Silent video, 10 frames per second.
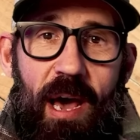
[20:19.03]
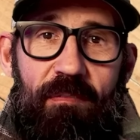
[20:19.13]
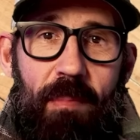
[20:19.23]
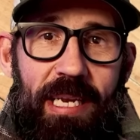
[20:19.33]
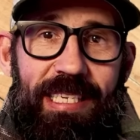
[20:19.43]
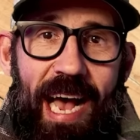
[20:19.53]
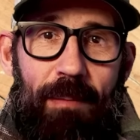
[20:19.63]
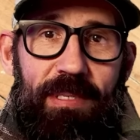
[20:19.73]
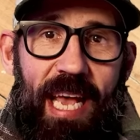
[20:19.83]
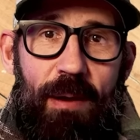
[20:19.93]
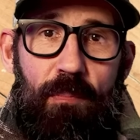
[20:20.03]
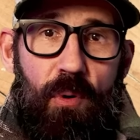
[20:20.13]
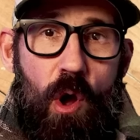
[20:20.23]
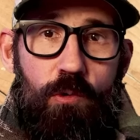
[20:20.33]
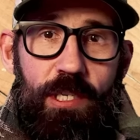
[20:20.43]
out of my top 10
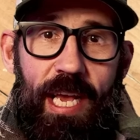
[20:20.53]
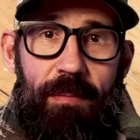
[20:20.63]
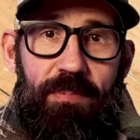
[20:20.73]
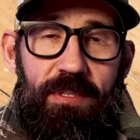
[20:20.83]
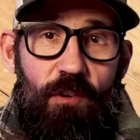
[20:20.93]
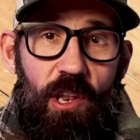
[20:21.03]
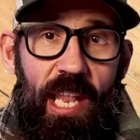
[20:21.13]
pro tips for